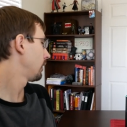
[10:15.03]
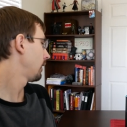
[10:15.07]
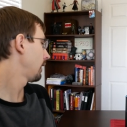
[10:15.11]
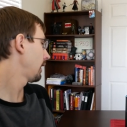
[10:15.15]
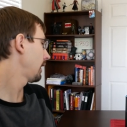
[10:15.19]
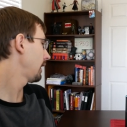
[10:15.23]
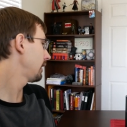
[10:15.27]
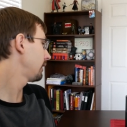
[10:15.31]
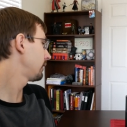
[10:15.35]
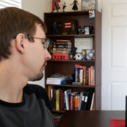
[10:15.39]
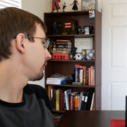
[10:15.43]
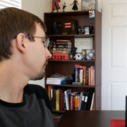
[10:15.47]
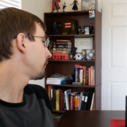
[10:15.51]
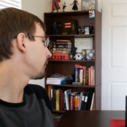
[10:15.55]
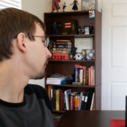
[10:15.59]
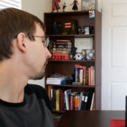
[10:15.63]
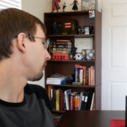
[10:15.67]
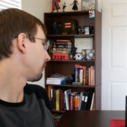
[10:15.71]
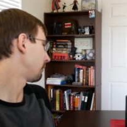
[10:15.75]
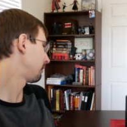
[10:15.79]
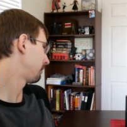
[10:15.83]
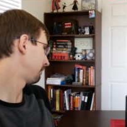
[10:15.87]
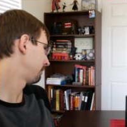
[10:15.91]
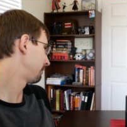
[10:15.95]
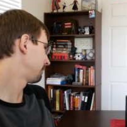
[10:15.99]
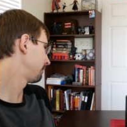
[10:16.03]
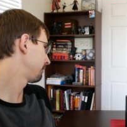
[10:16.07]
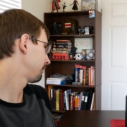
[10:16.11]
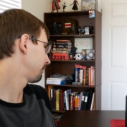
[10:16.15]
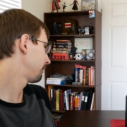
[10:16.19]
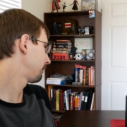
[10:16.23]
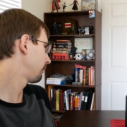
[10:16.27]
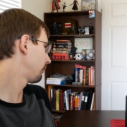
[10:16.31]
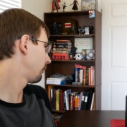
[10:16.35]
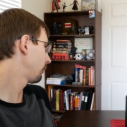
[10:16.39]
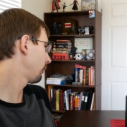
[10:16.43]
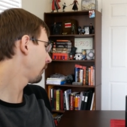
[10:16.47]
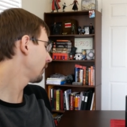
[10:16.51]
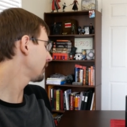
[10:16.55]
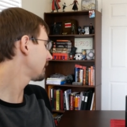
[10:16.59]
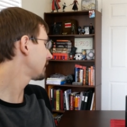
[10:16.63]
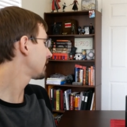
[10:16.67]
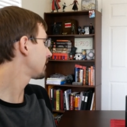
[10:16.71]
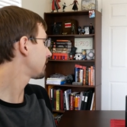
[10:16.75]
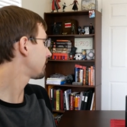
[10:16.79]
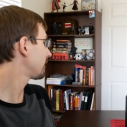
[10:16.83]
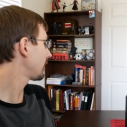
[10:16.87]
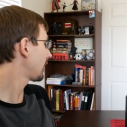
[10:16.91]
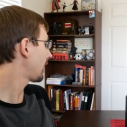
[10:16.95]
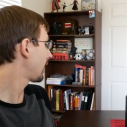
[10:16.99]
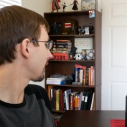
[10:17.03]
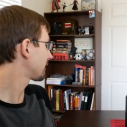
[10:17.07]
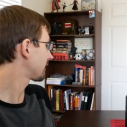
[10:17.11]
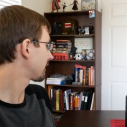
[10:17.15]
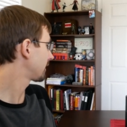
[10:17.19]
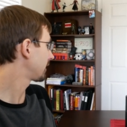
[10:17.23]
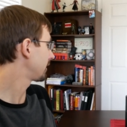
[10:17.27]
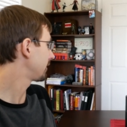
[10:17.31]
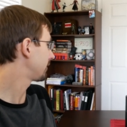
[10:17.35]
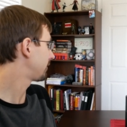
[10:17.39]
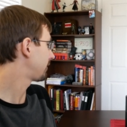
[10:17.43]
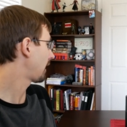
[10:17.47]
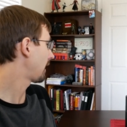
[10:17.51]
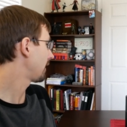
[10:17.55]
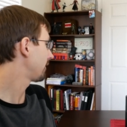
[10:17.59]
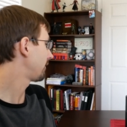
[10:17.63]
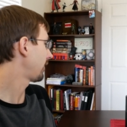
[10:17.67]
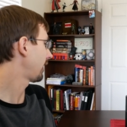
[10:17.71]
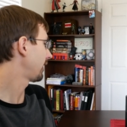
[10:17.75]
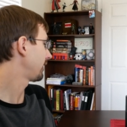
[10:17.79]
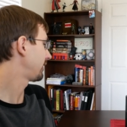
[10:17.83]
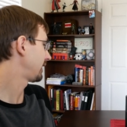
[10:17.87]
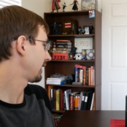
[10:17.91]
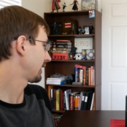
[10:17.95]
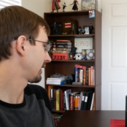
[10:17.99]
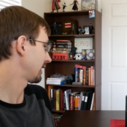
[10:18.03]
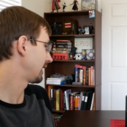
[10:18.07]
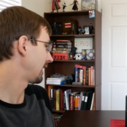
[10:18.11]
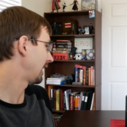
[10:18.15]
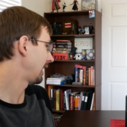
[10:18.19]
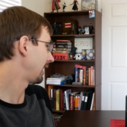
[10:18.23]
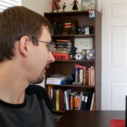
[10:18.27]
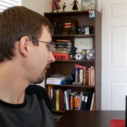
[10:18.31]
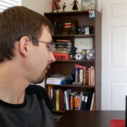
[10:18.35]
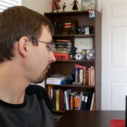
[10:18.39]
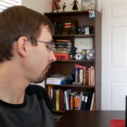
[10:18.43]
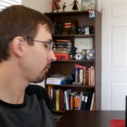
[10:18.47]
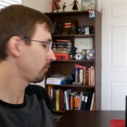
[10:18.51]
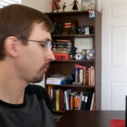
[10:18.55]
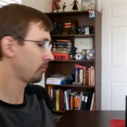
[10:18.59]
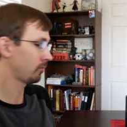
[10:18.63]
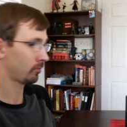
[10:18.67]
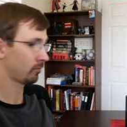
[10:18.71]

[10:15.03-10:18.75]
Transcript: Hey Google, what's the velocity of 556 NATO?